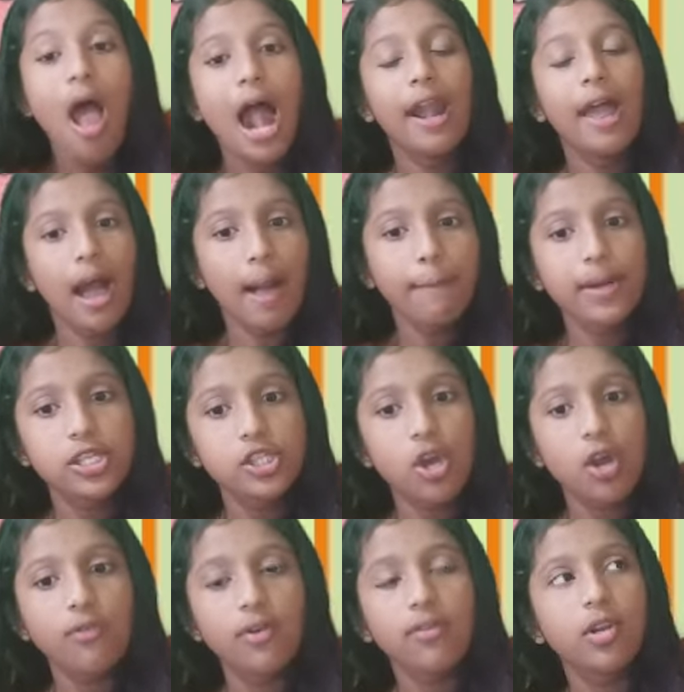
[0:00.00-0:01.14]
And upper
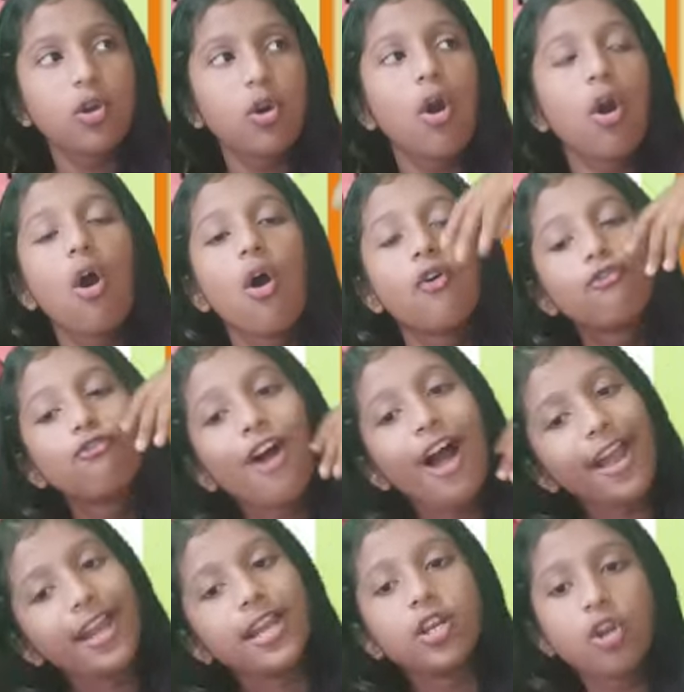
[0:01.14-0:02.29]
jaw we will go
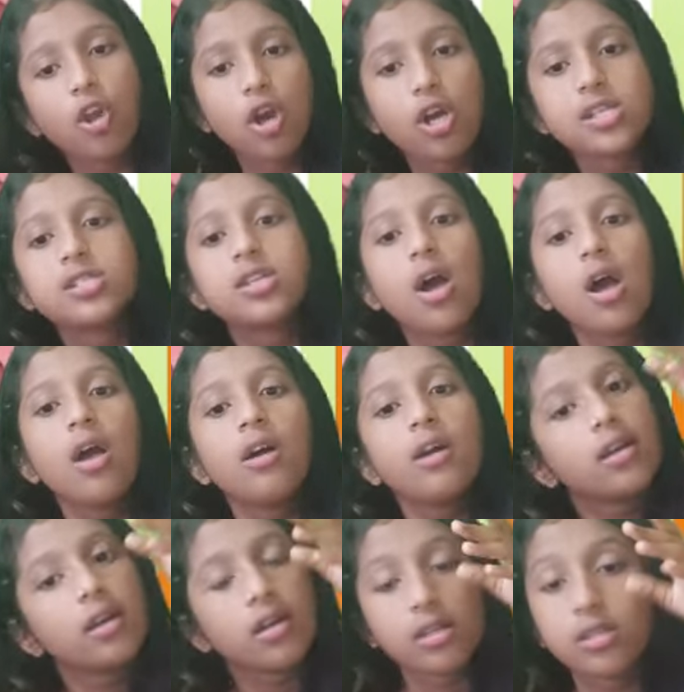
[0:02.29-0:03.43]
5 in lower
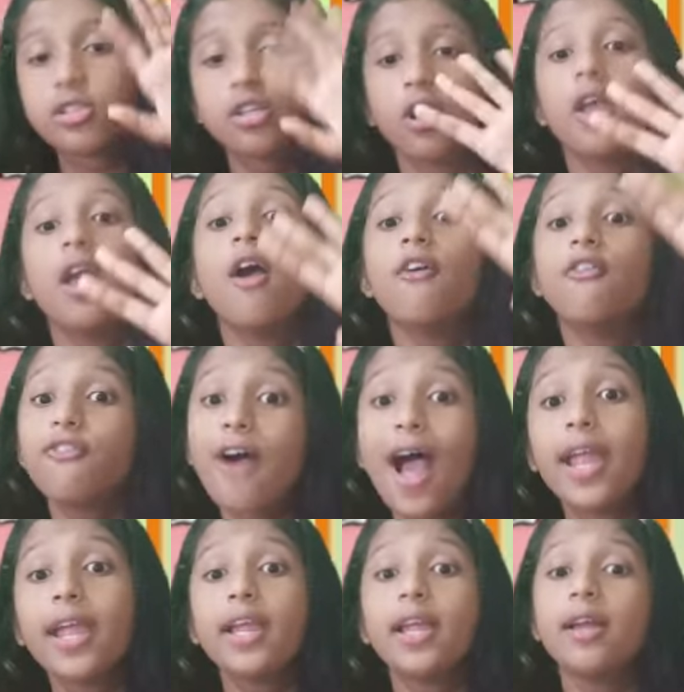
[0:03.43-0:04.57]
jaw.
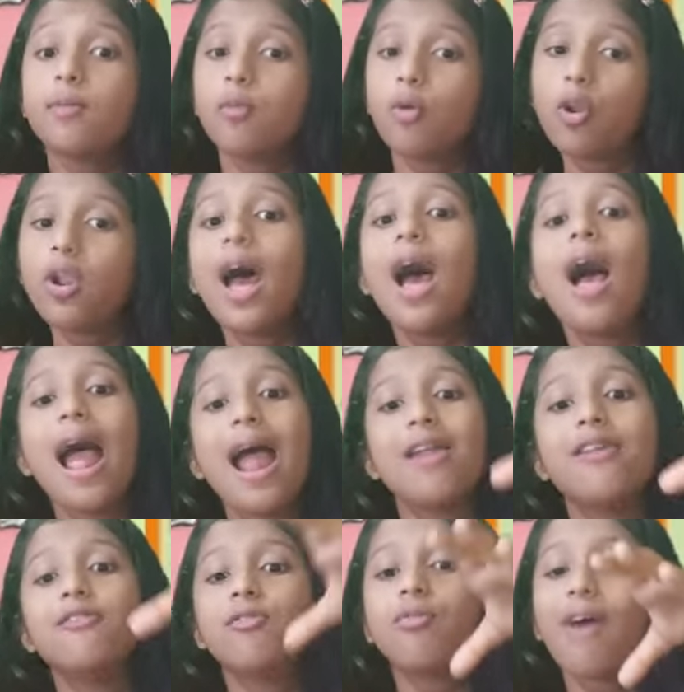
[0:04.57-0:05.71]
5 molar
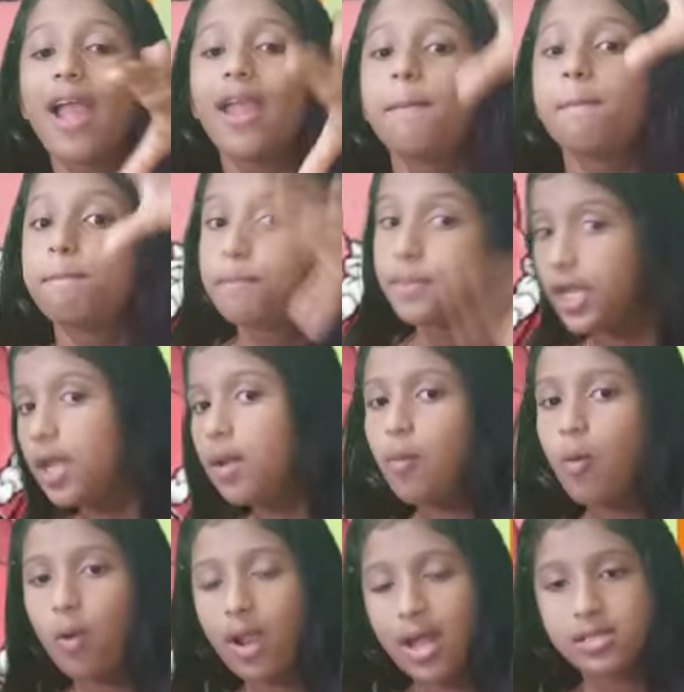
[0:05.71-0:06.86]
and 5
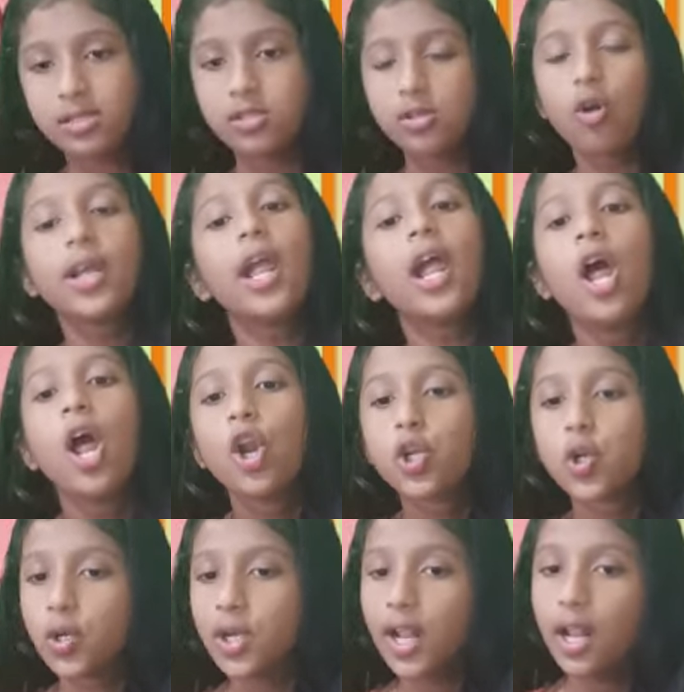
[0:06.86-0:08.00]
premolars. Okay.
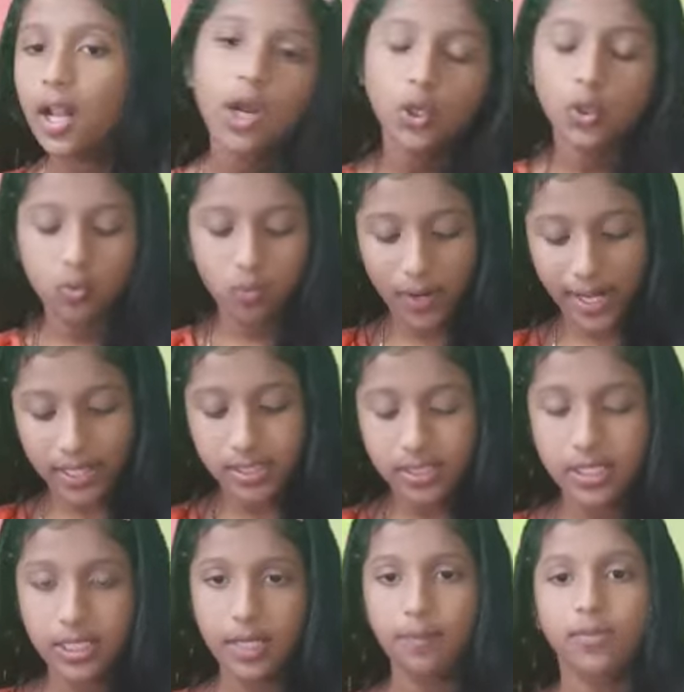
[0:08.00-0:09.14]
Total
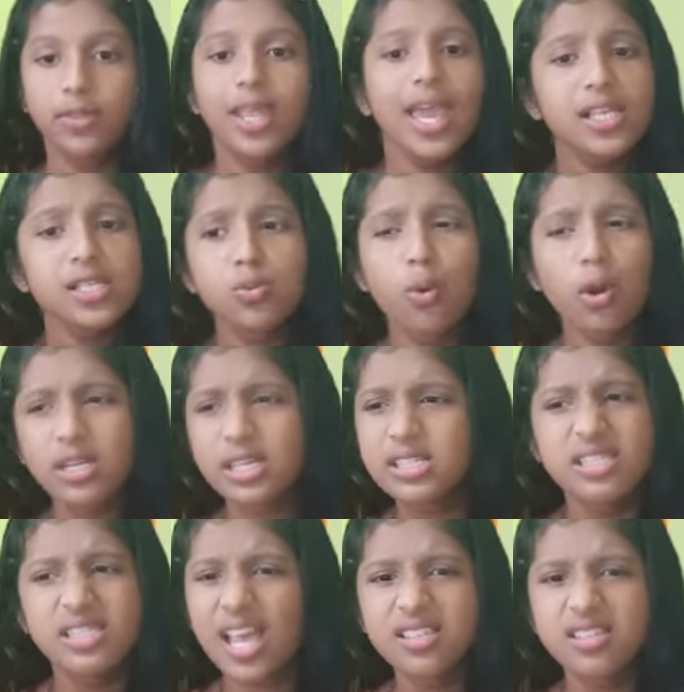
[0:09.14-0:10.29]
20. Next, what
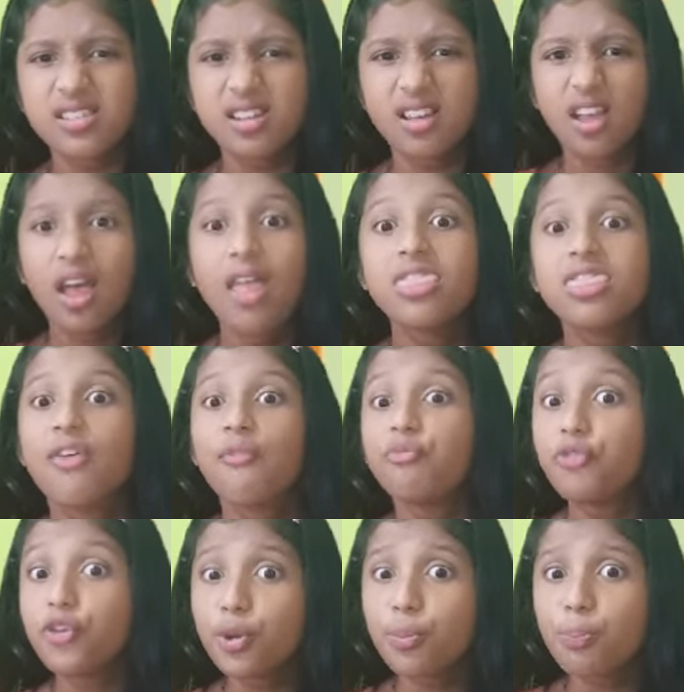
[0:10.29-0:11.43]
is next? The
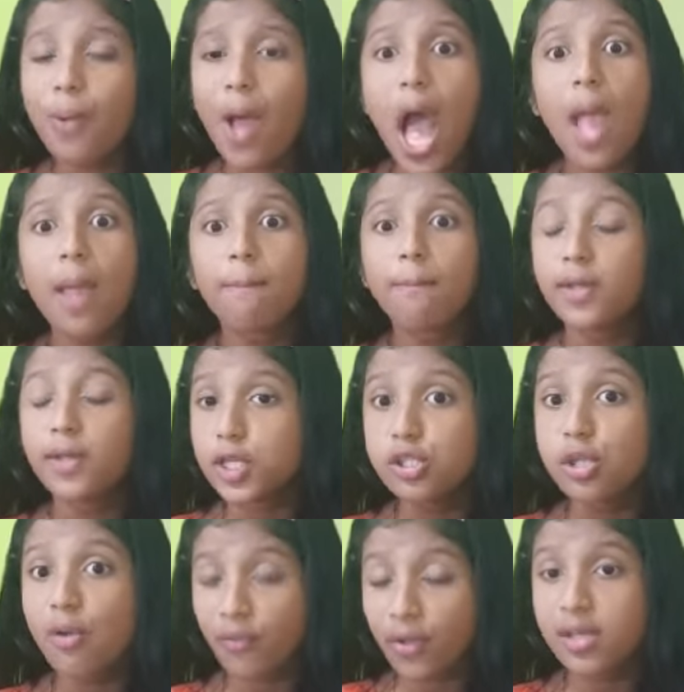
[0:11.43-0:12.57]
food pipe,
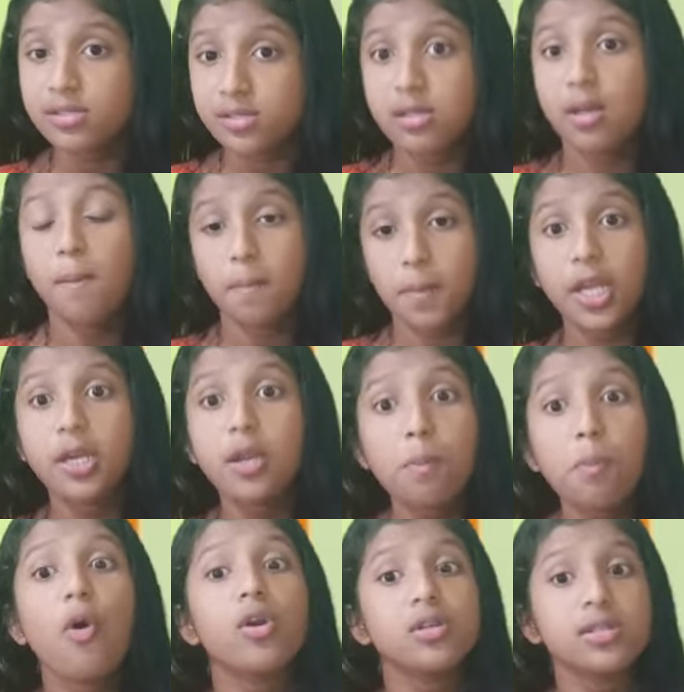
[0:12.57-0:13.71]
esophagus, the main
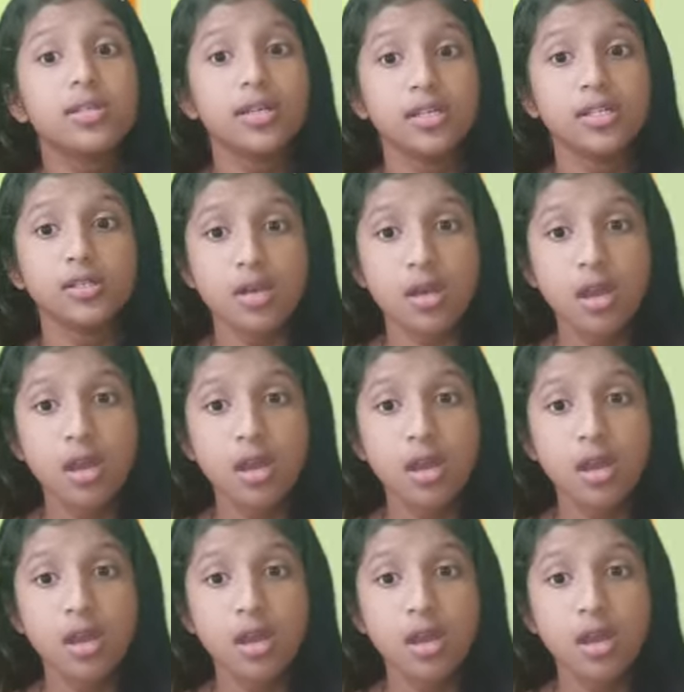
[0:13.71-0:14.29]
important